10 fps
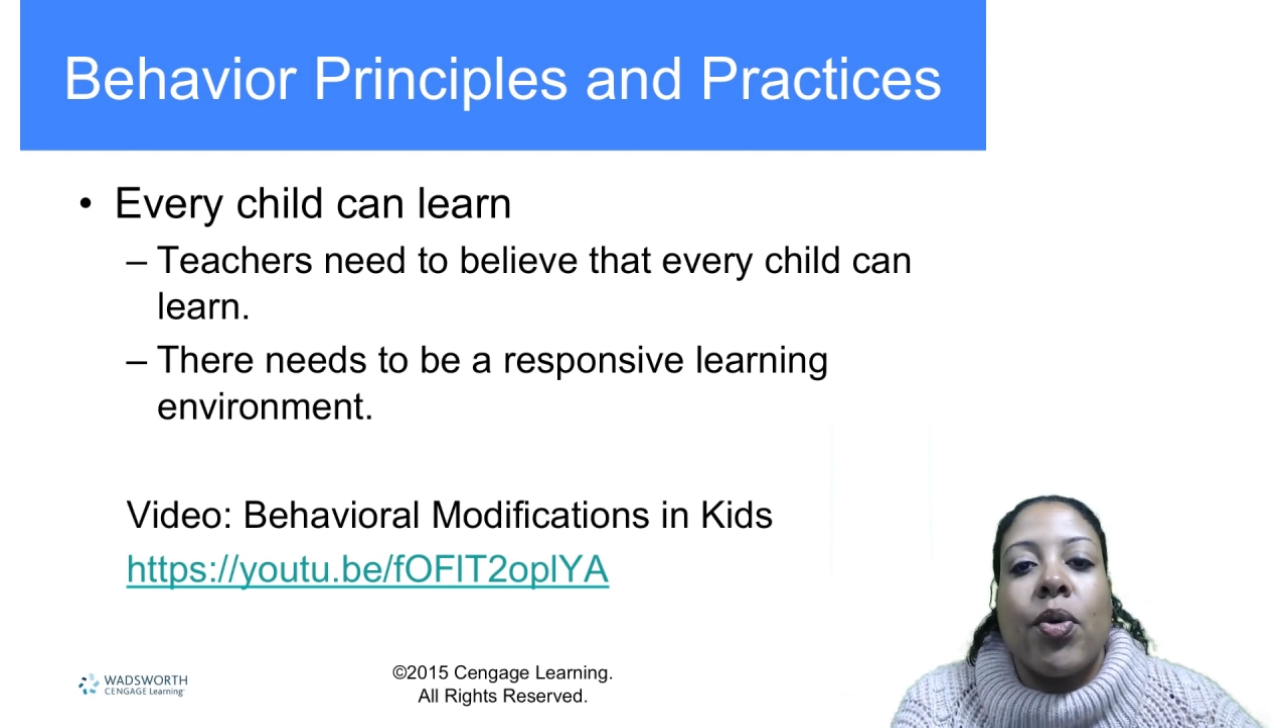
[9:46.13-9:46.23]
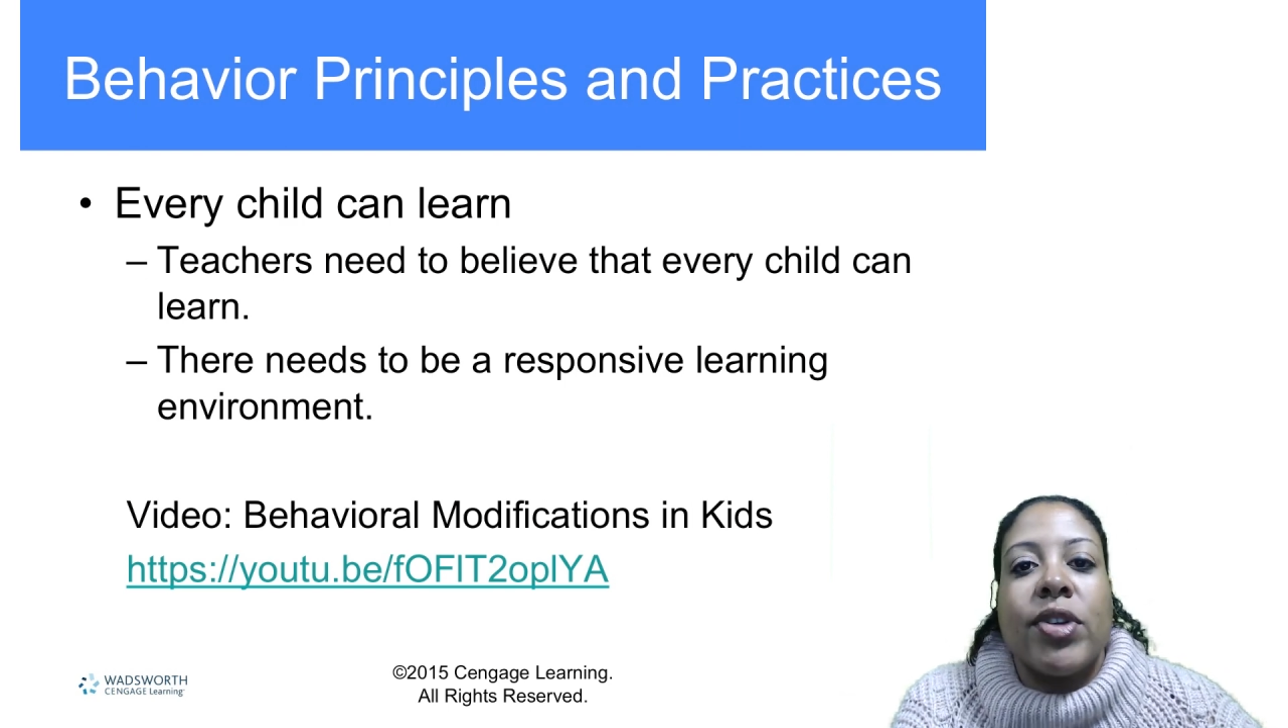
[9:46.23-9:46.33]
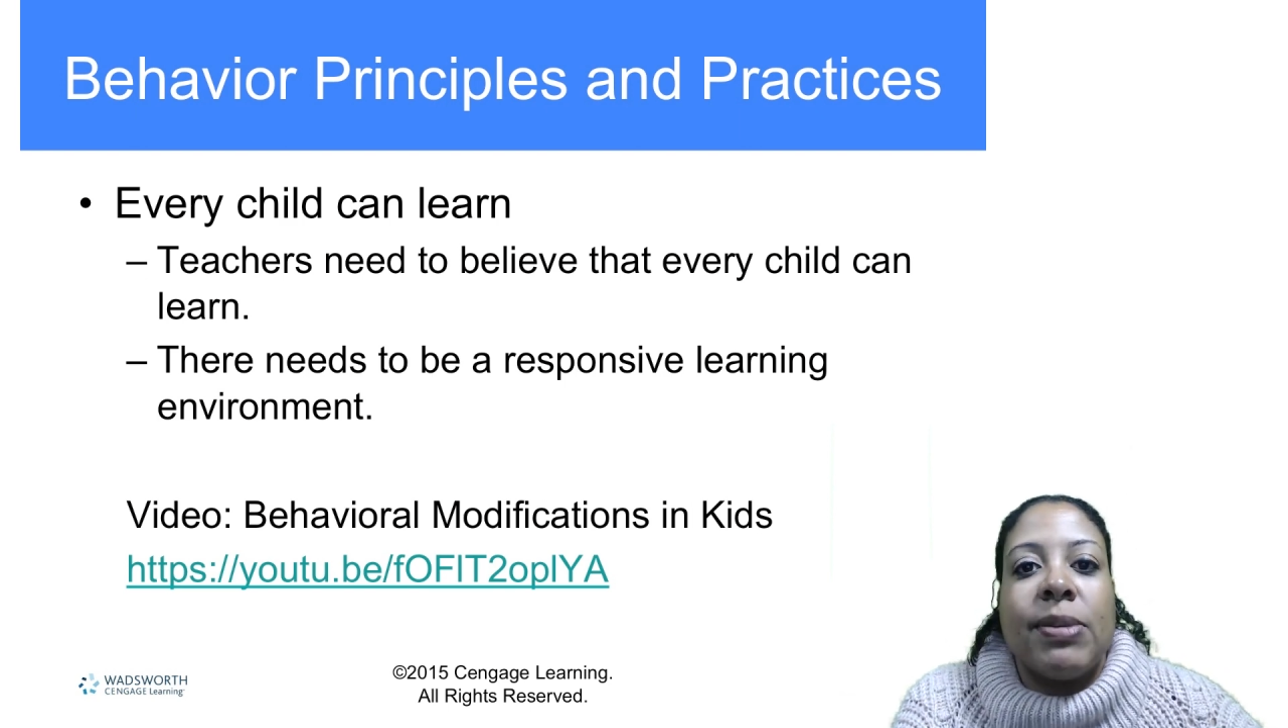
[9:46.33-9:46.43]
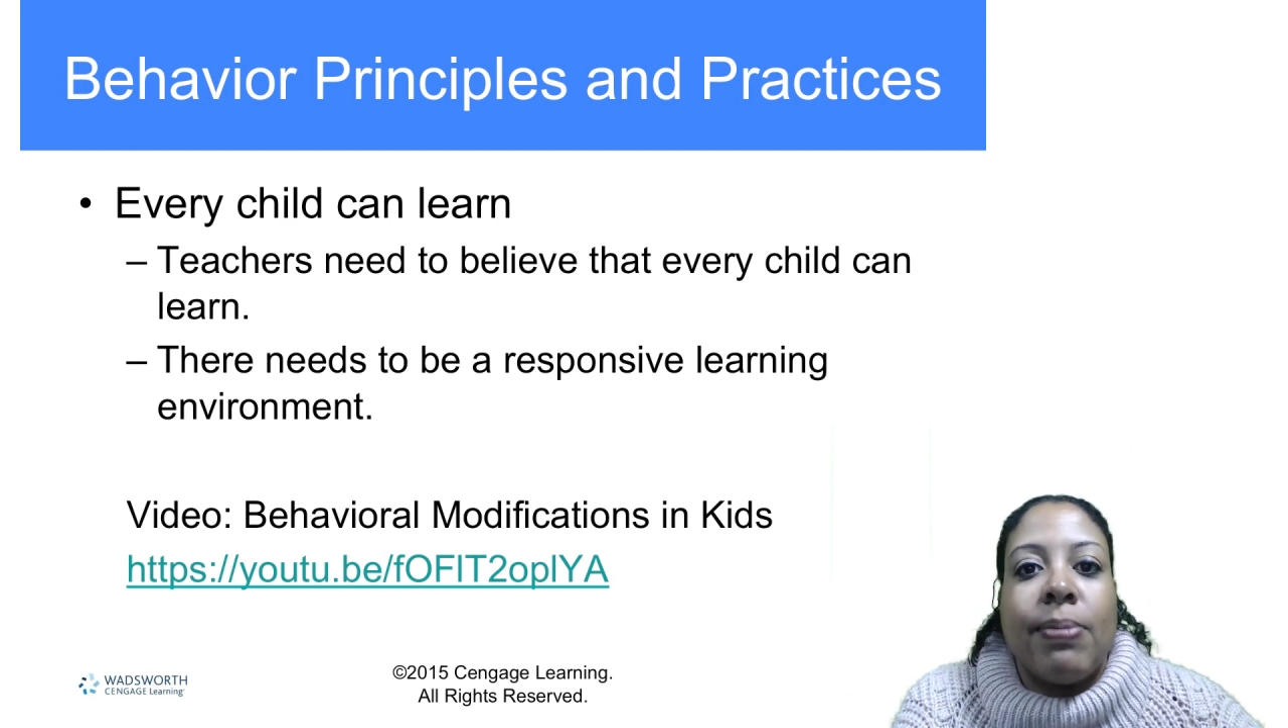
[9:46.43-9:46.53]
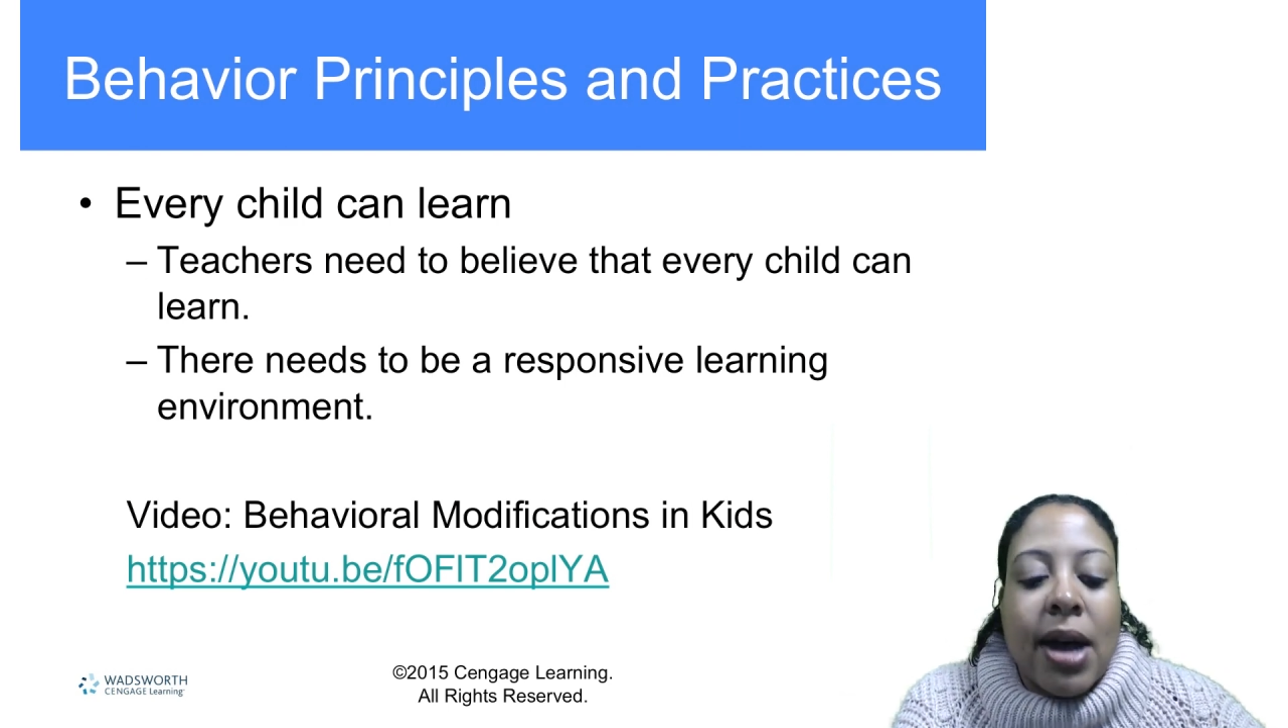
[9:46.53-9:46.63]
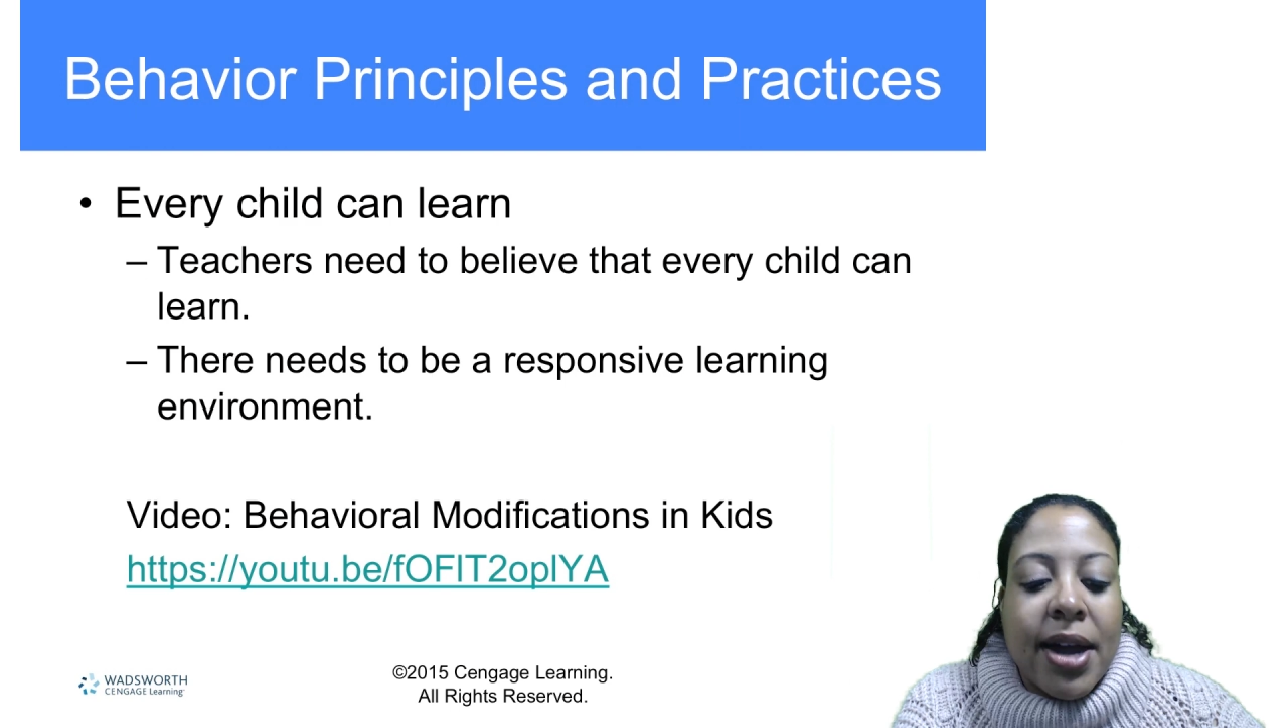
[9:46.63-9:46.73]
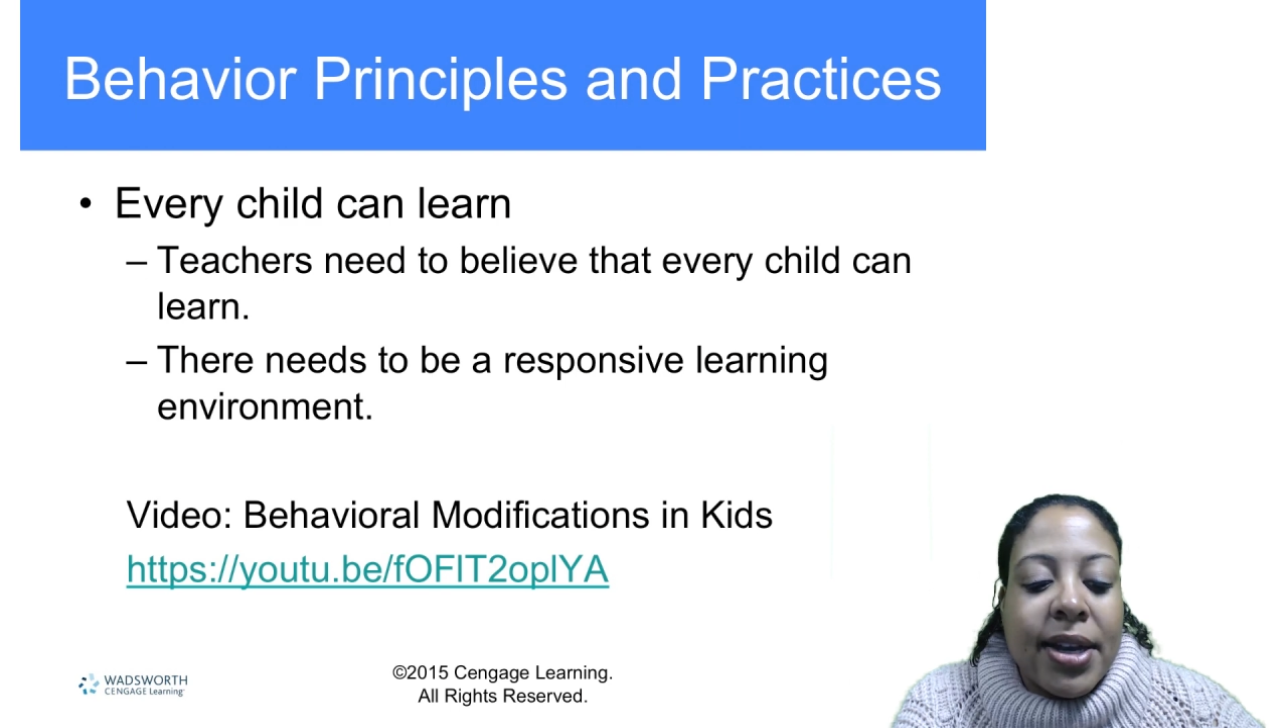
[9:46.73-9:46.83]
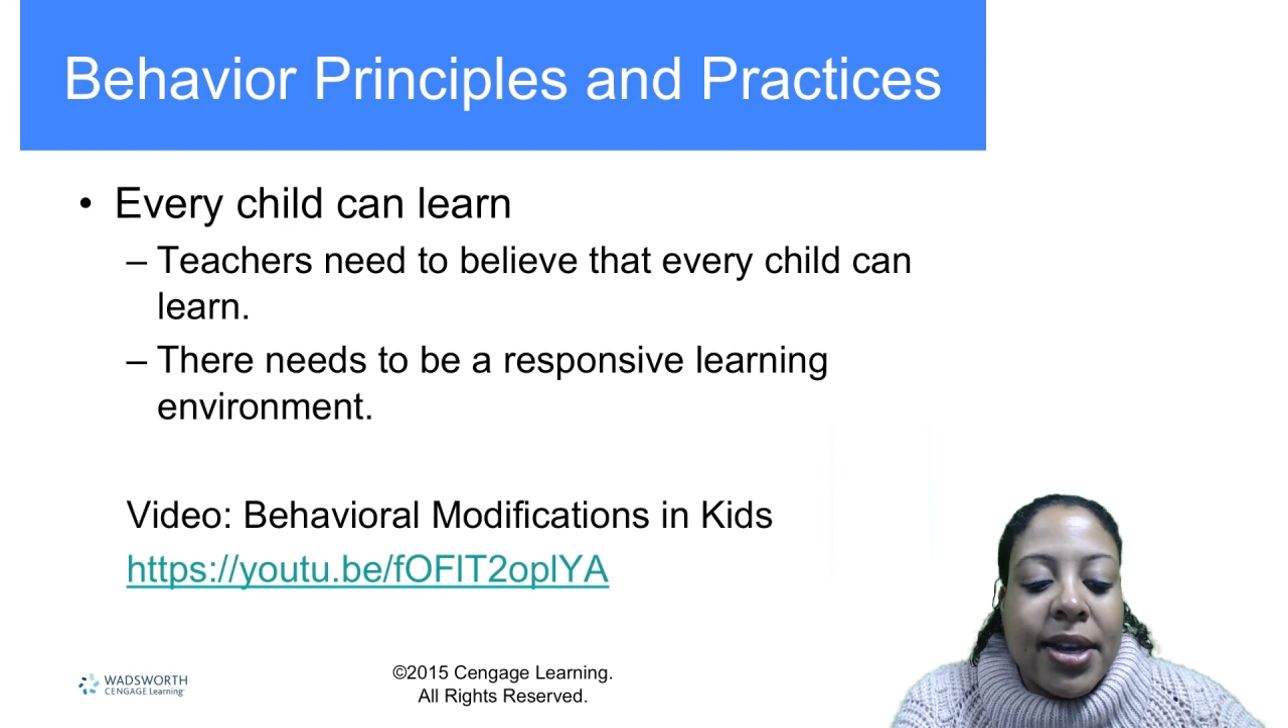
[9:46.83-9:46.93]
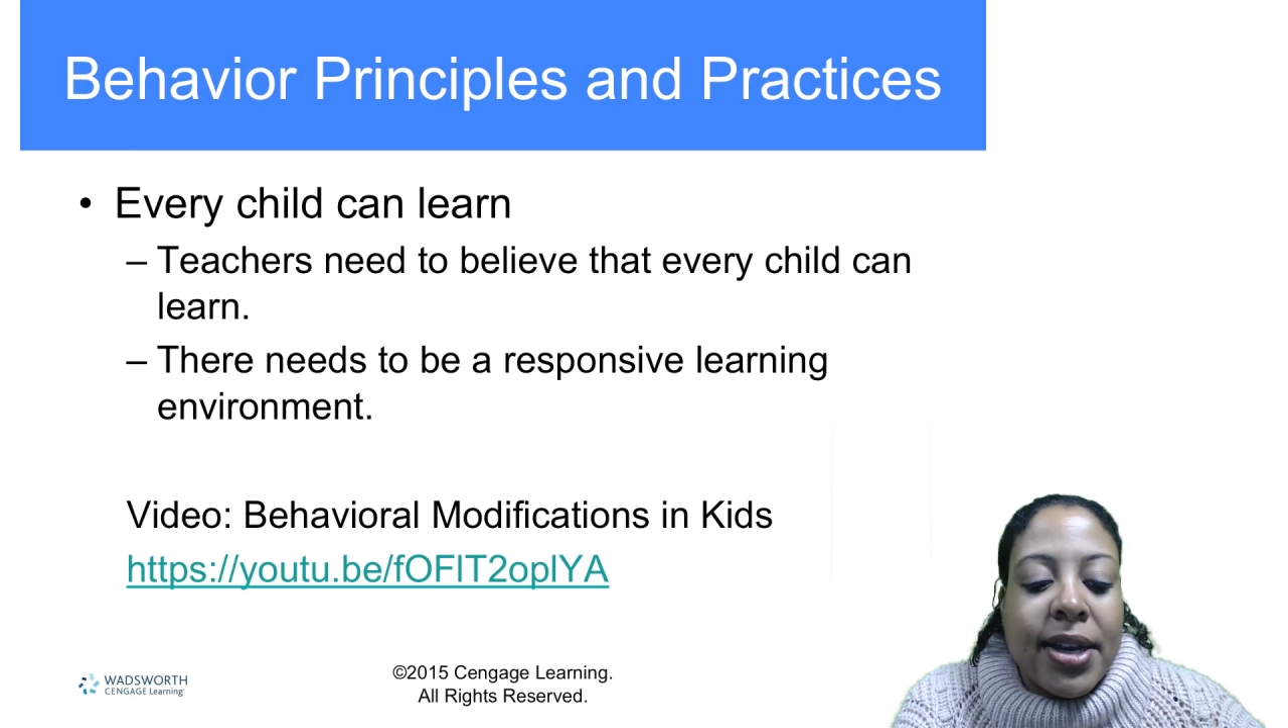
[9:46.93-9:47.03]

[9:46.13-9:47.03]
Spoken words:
responding